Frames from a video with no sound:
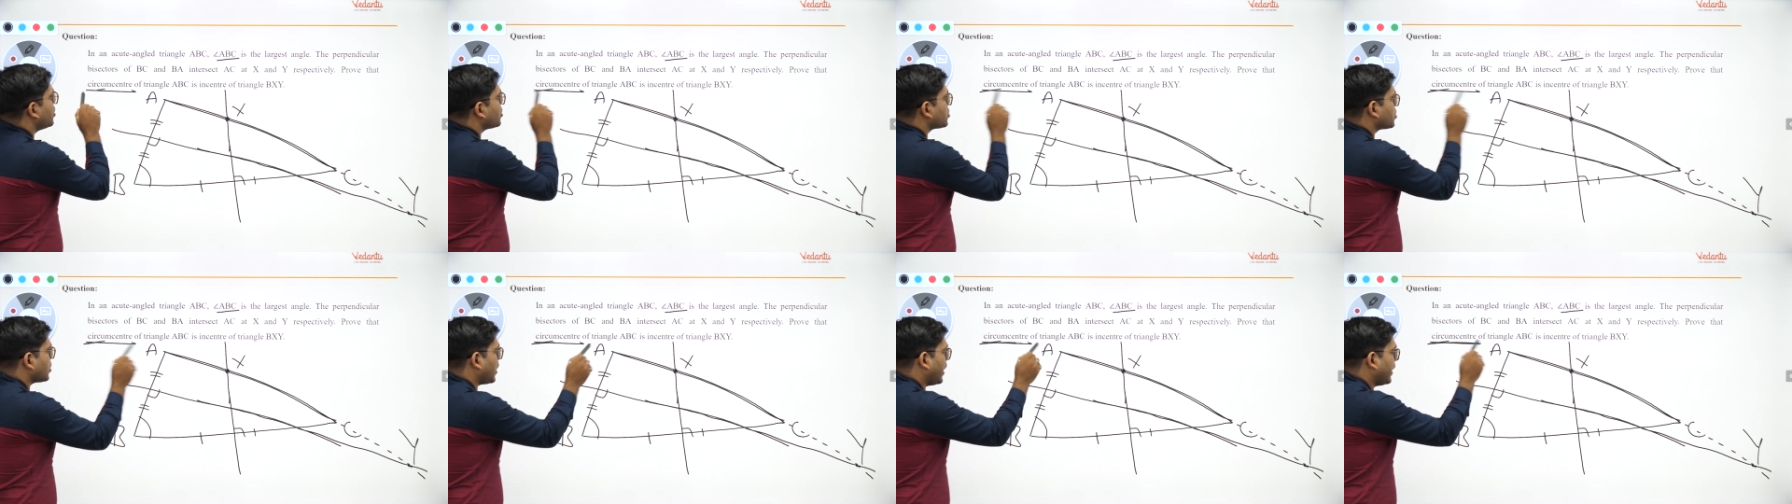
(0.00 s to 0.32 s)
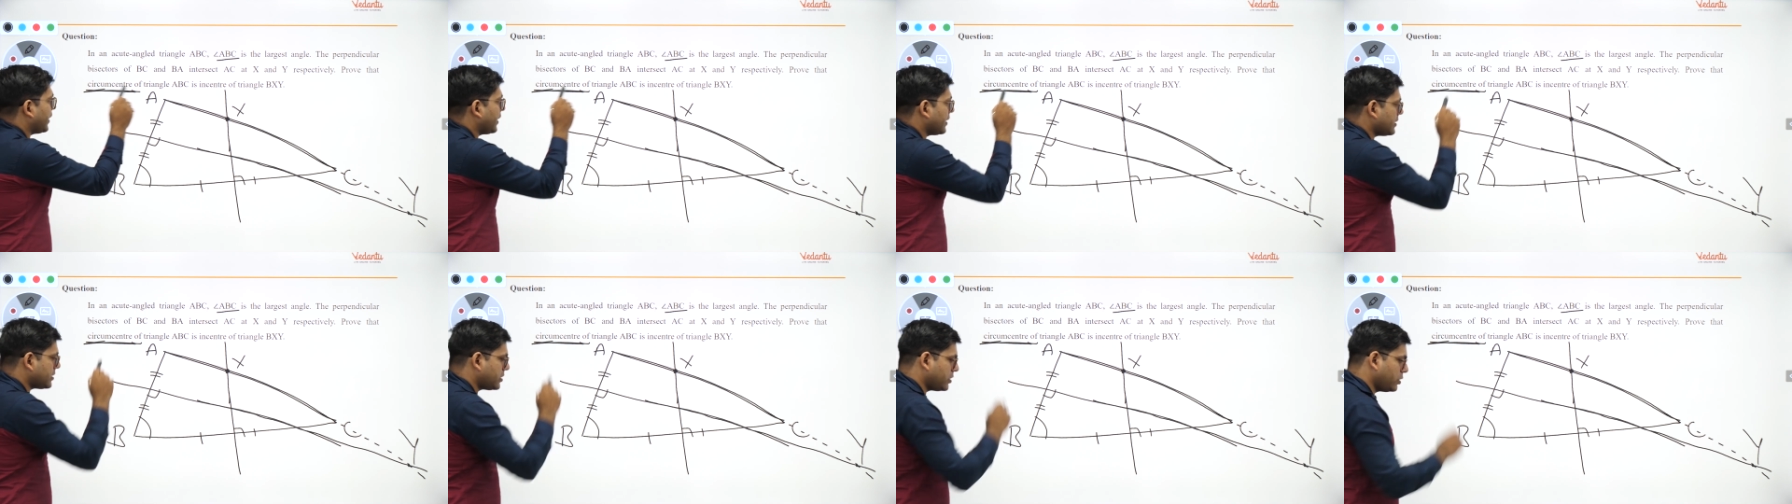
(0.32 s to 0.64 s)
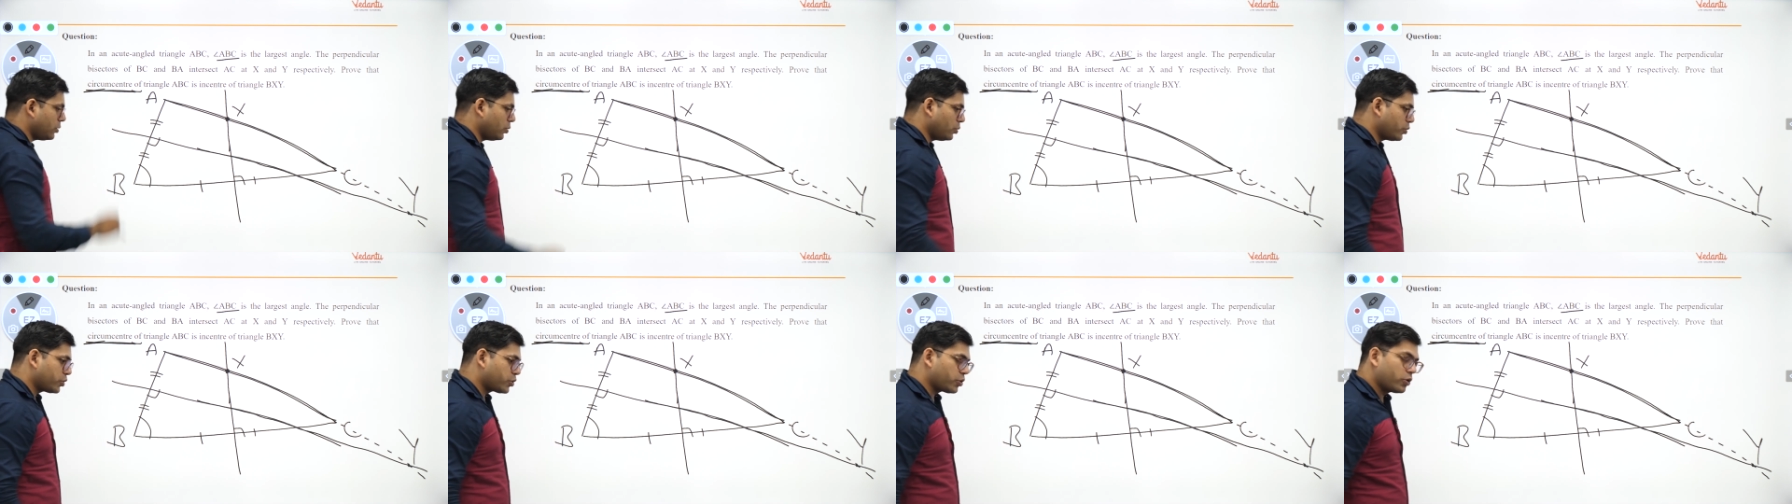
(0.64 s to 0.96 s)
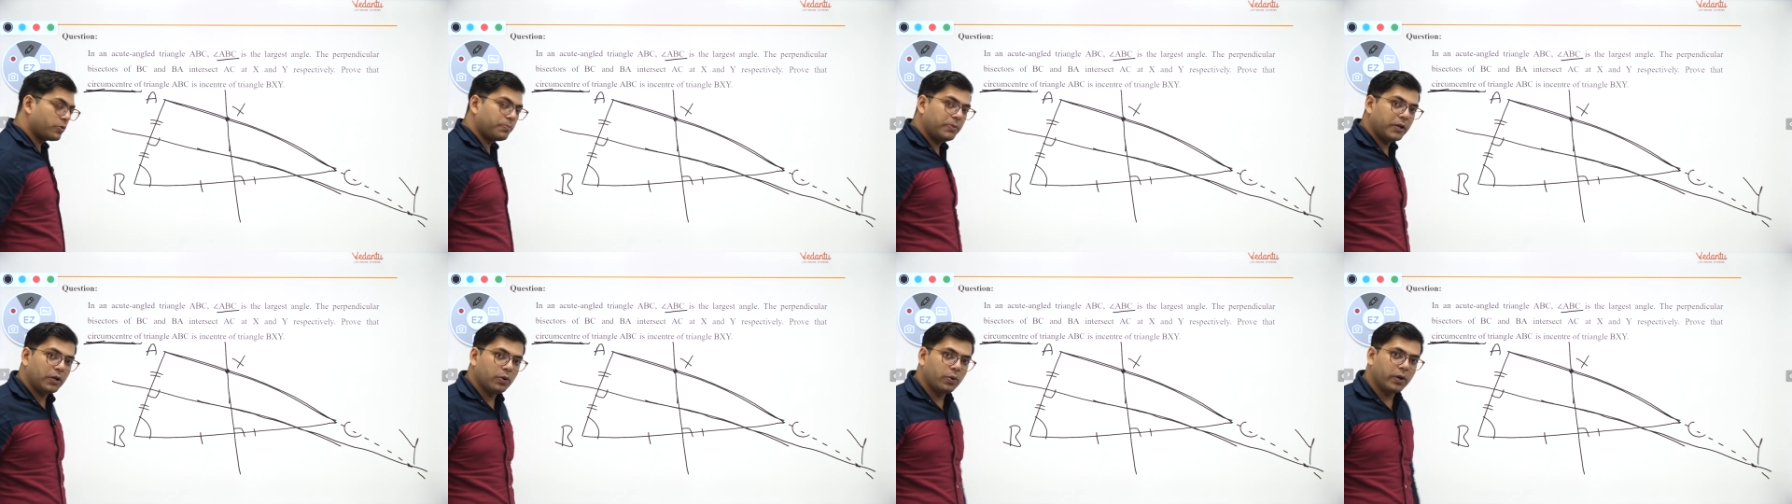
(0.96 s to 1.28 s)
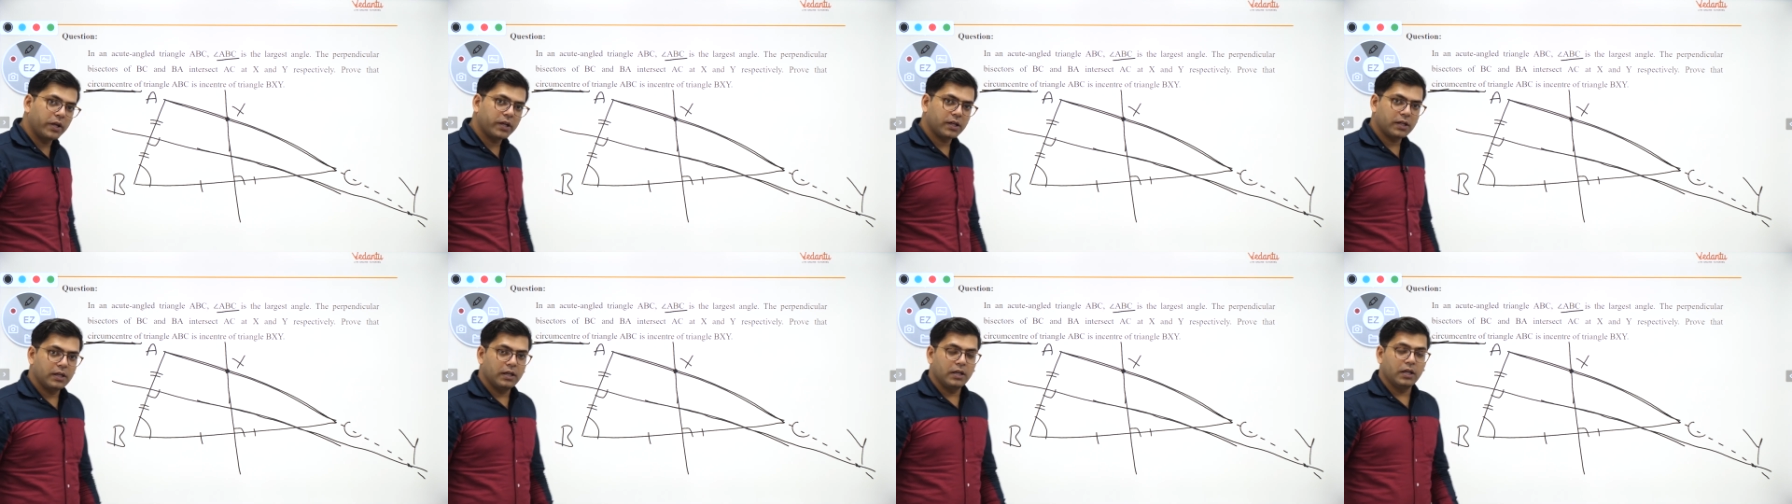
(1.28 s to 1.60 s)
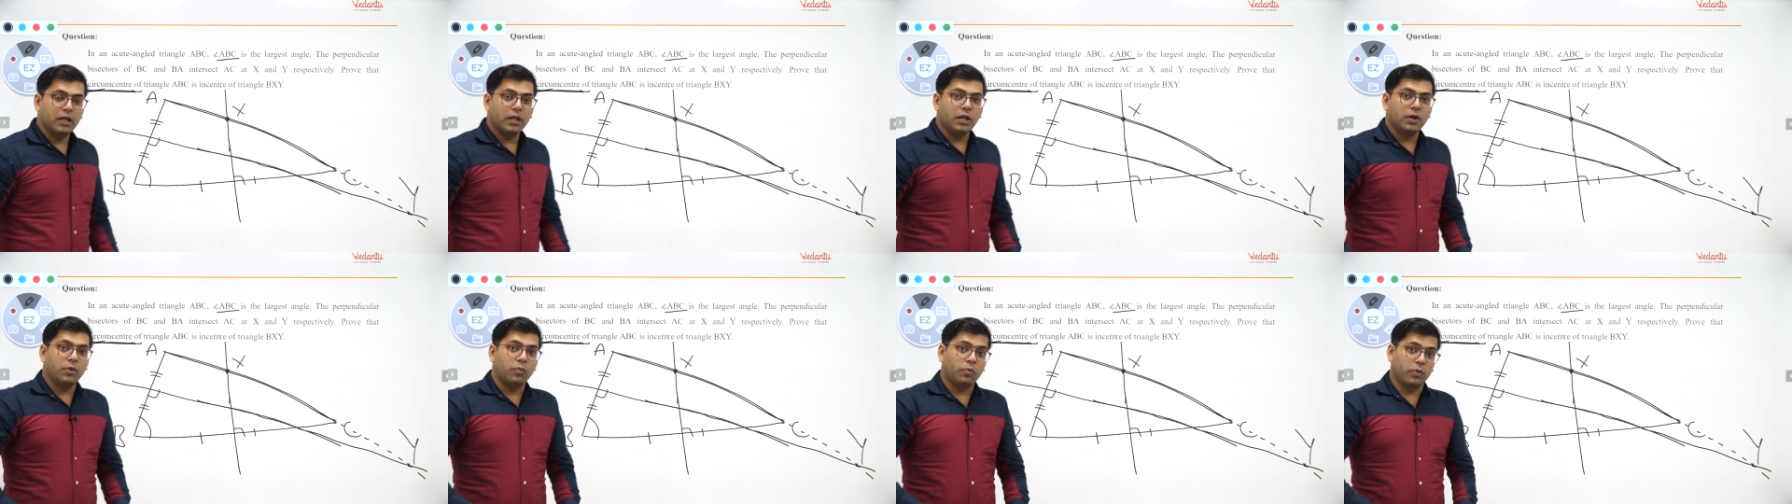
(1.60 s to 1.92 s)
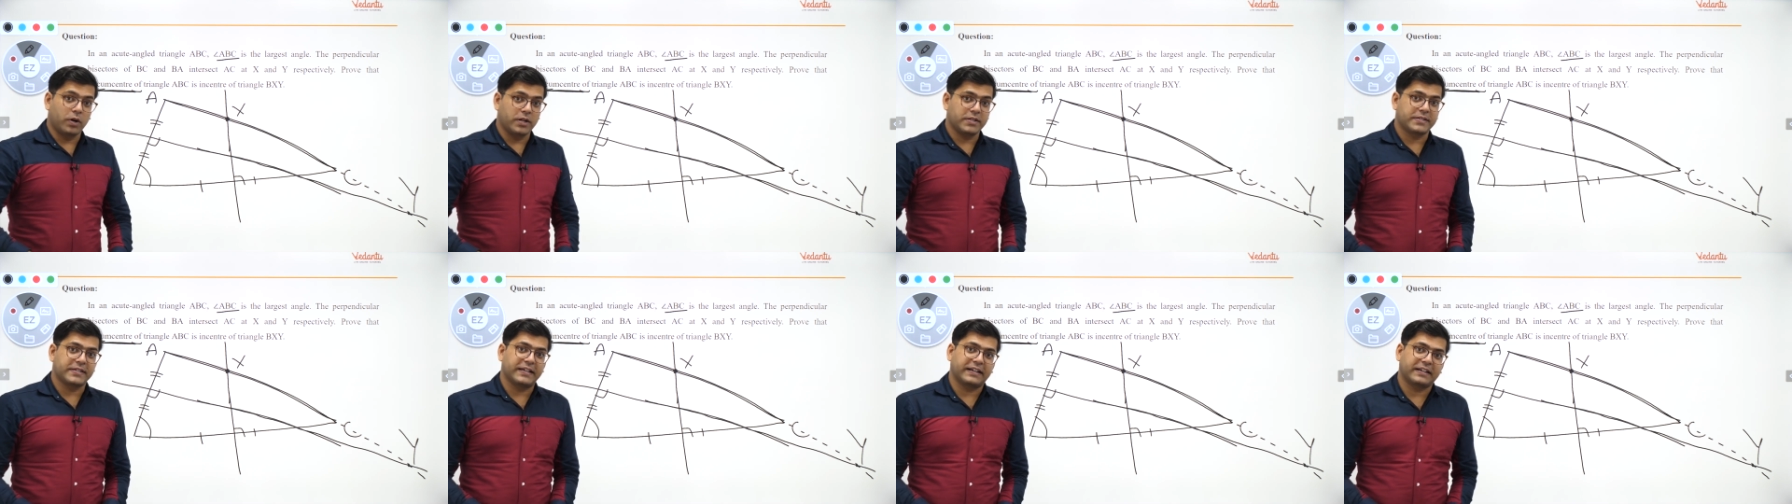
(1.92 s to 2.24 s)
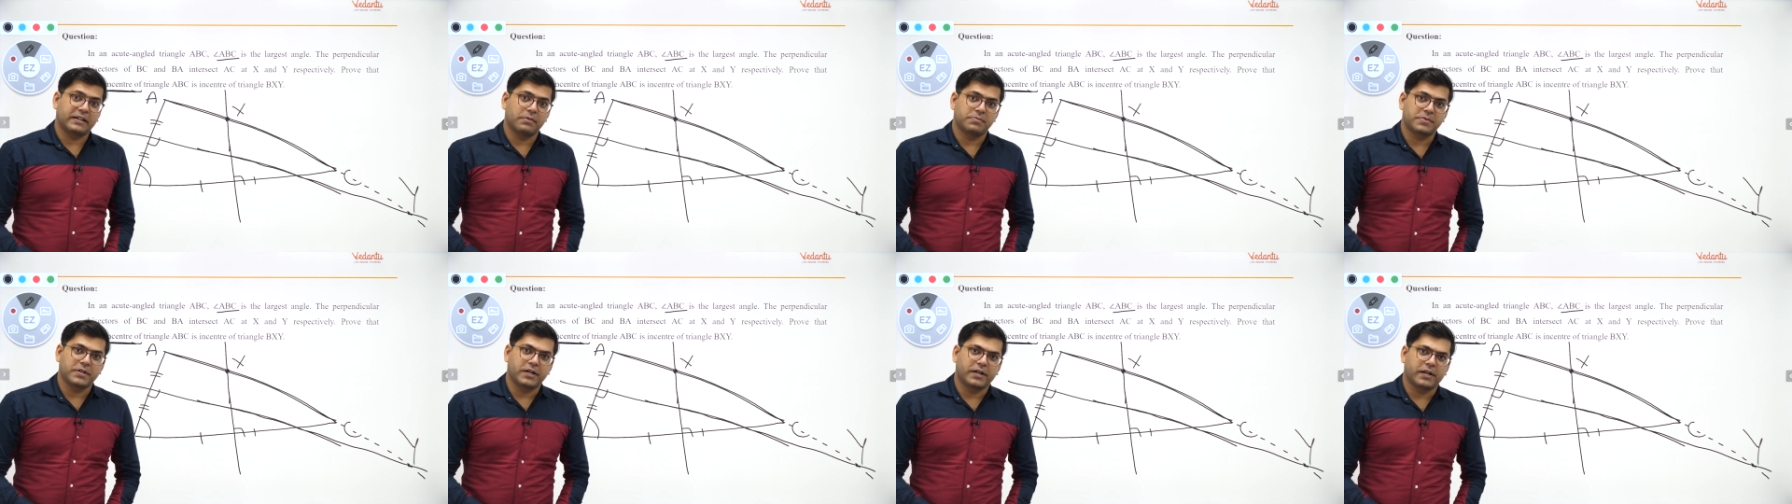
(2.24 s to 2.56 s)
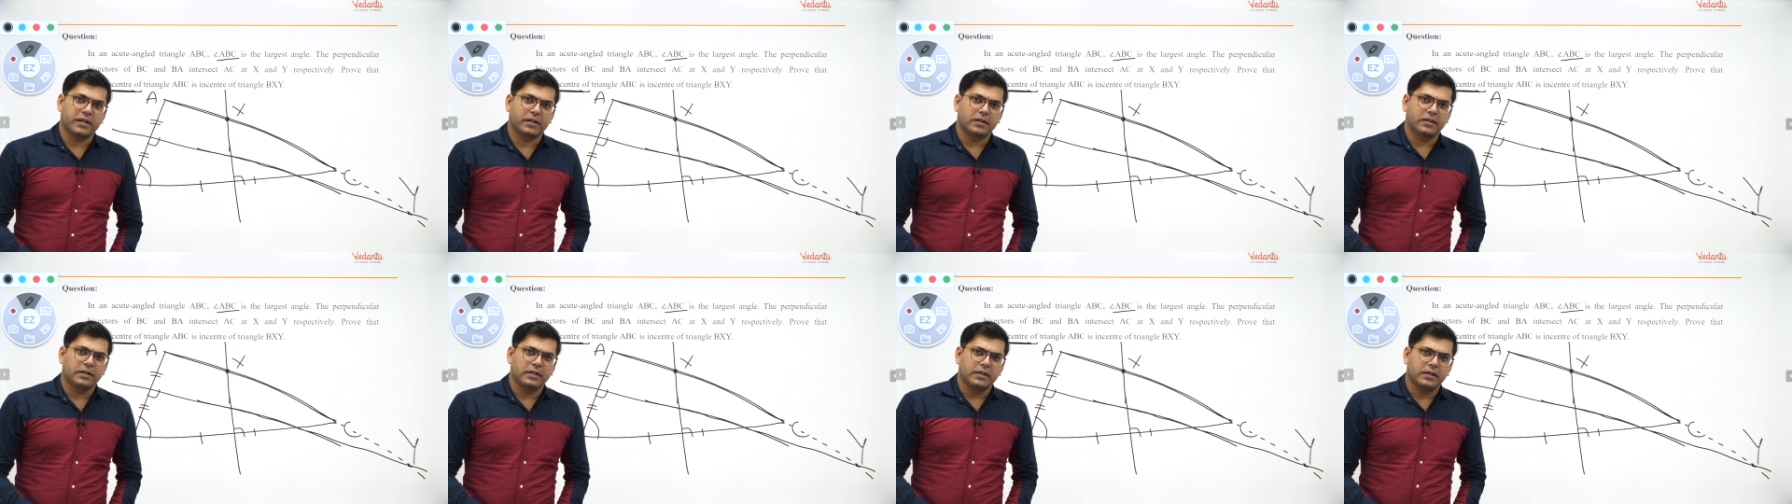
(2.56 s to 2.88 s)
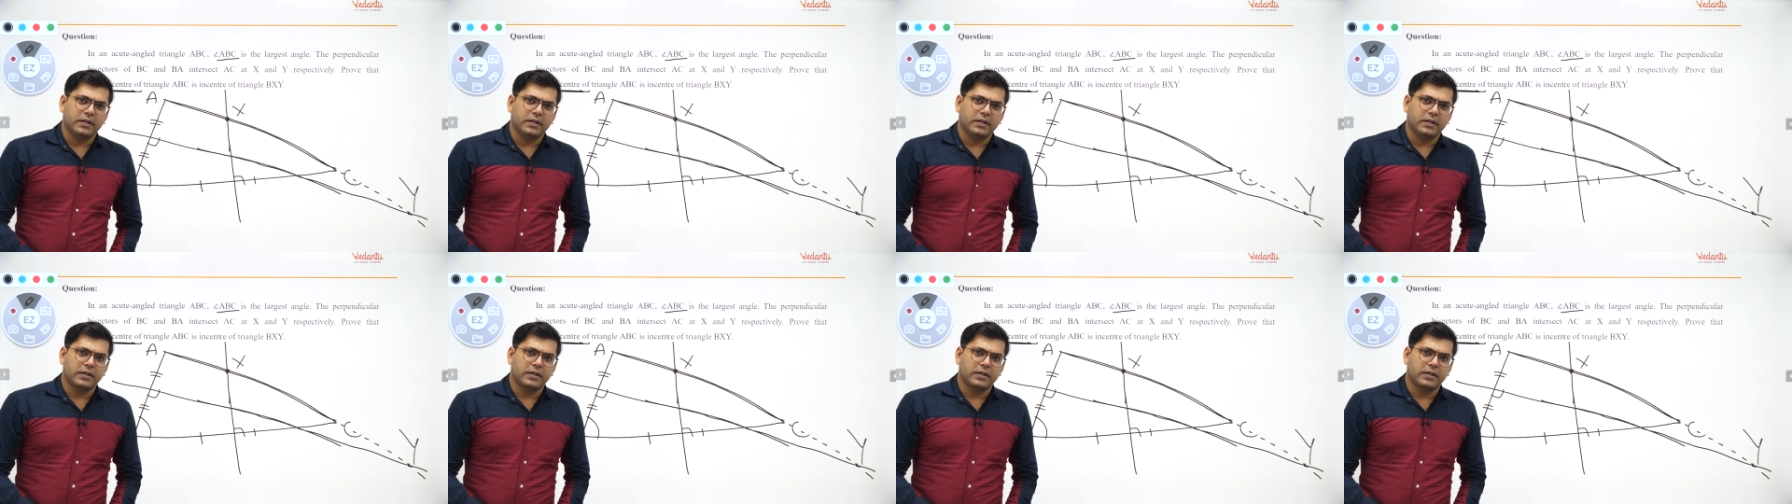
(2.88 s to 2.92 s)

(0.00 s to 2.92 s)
so I guess you should be knowing what is circumcenter